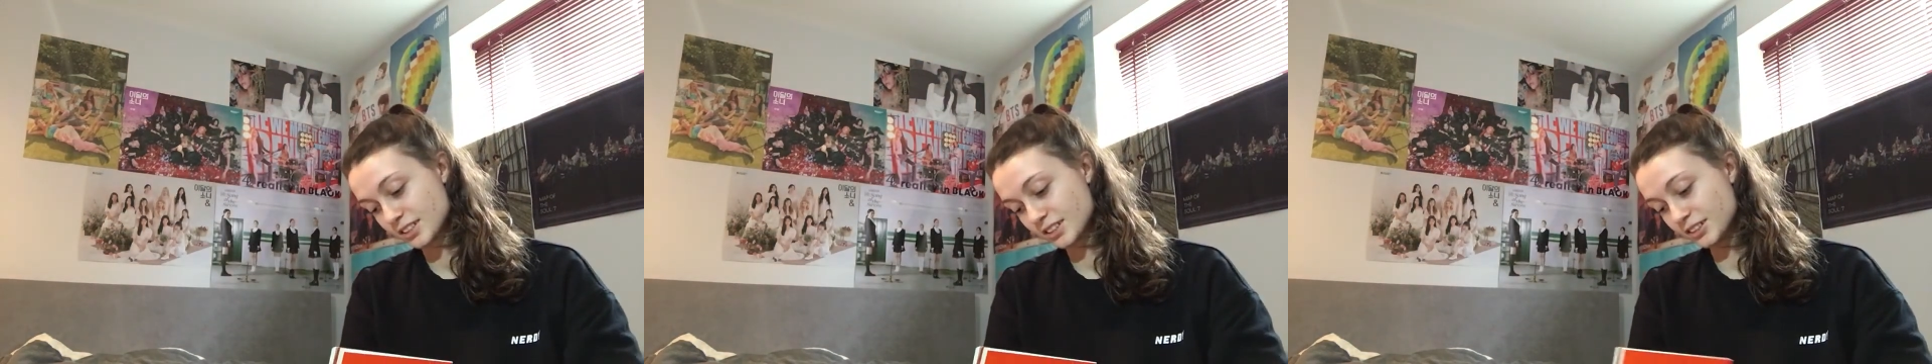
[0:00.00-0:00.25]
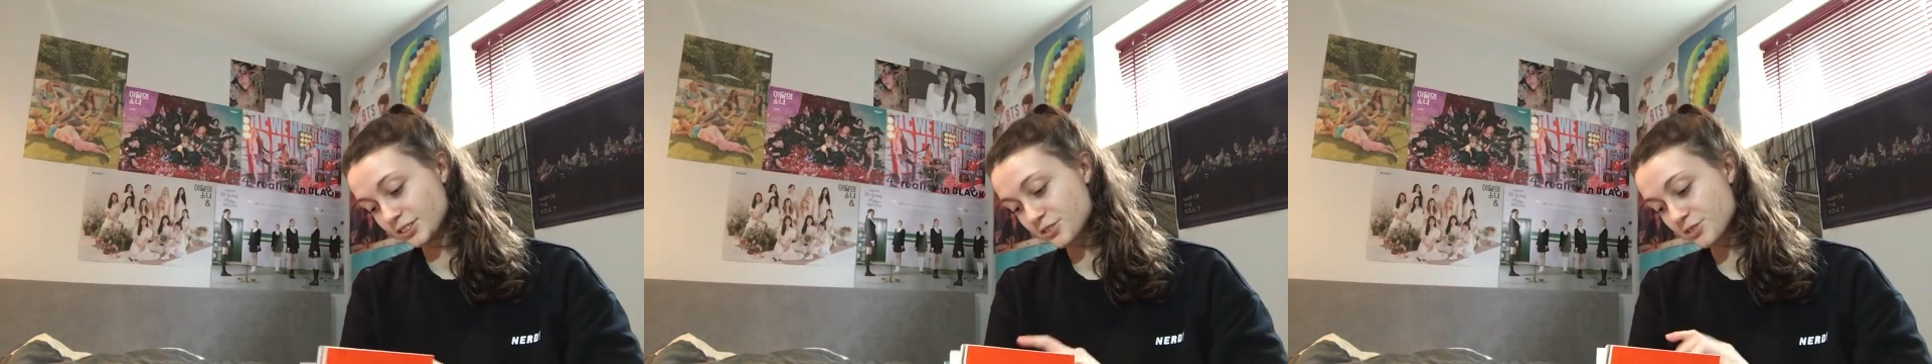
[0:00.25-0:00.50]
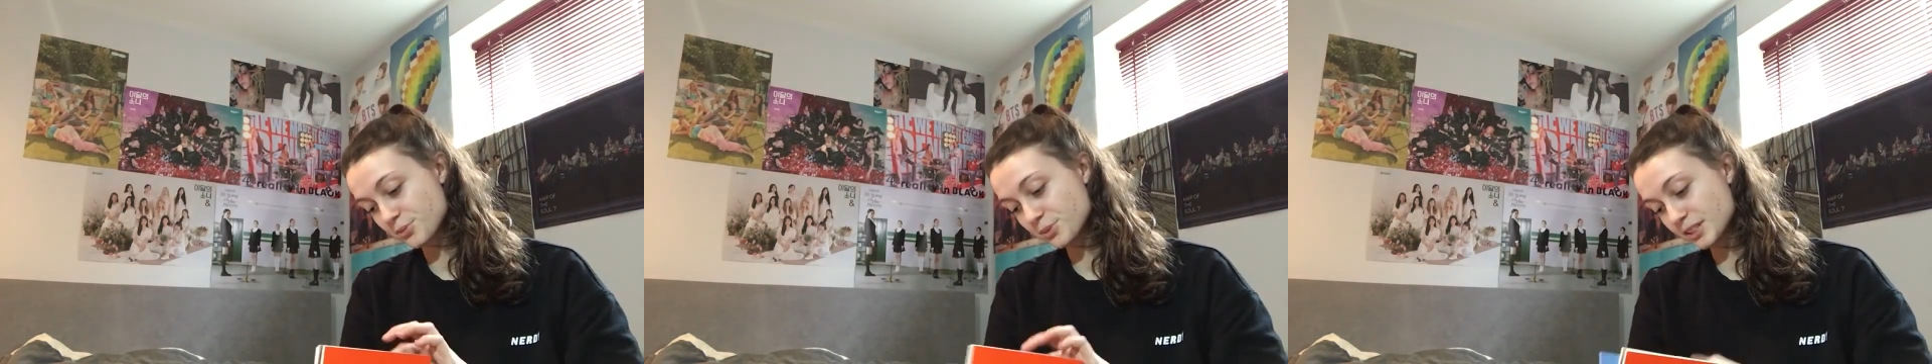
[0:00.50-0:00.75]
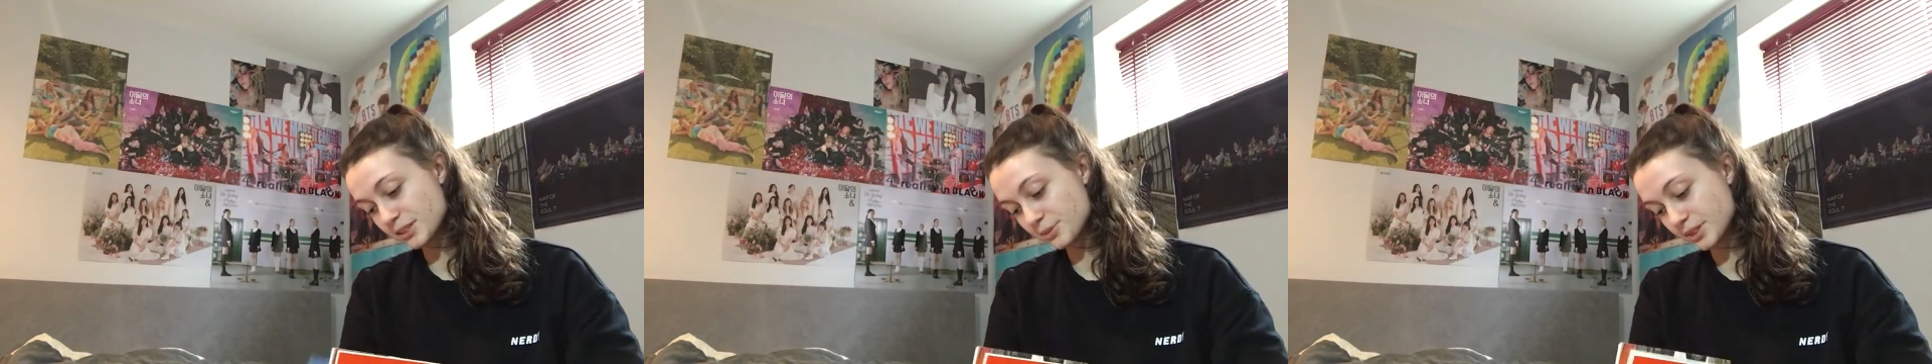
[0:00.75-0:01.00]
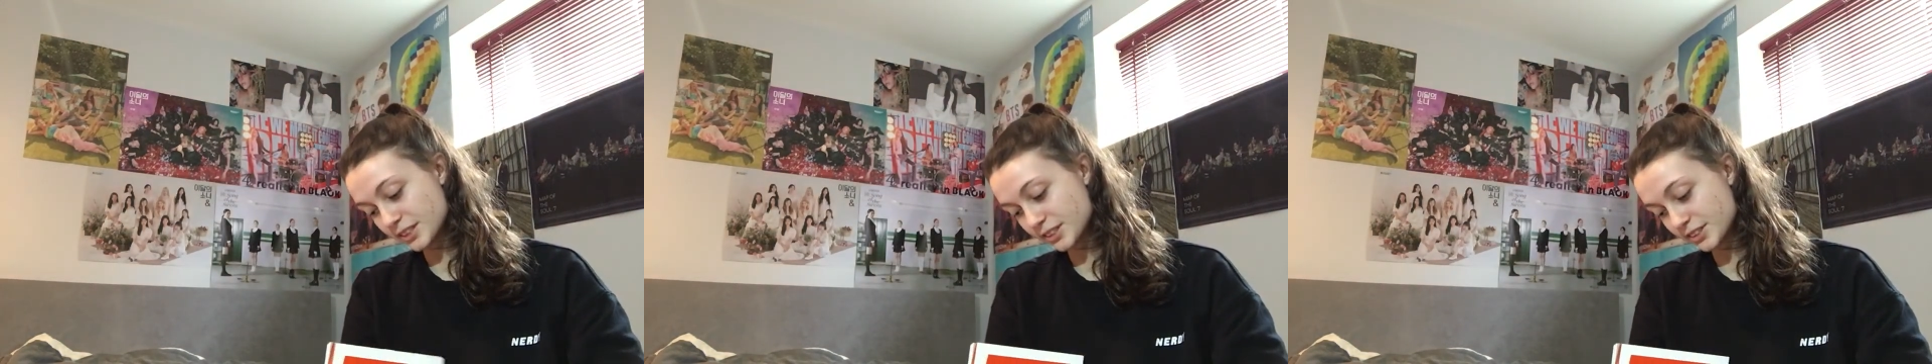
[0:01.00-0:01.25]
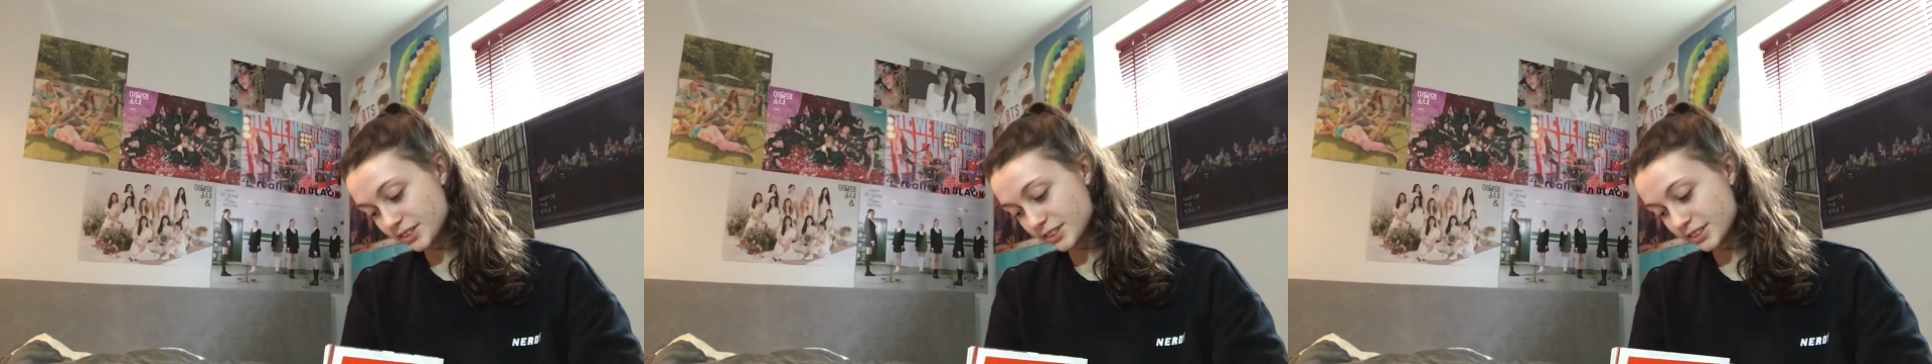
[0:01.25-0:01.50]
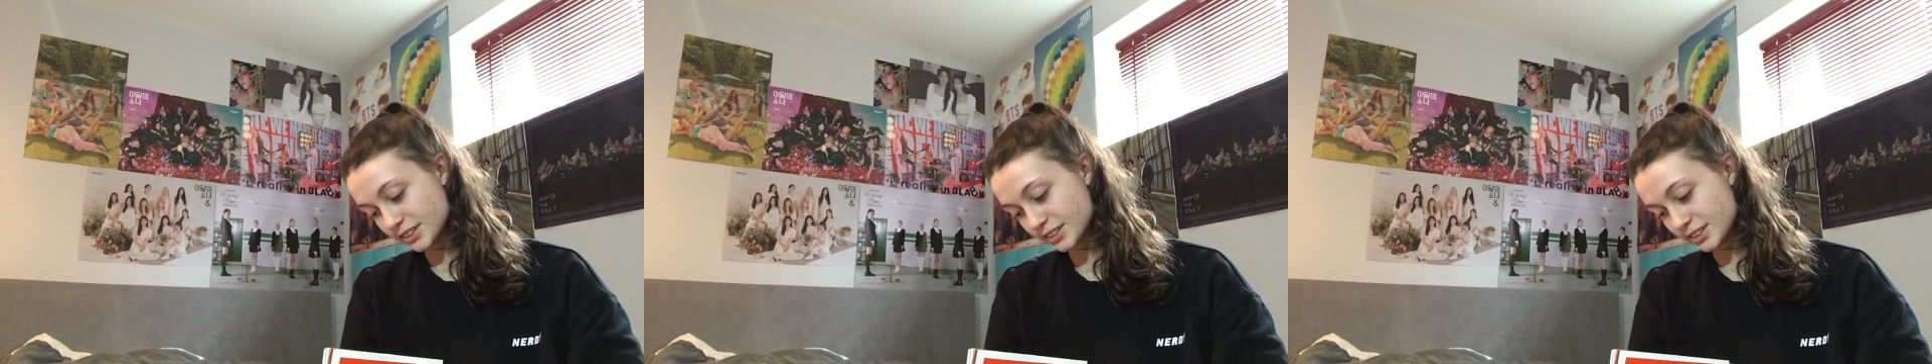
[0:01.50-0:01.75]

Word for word: It looks really, really good.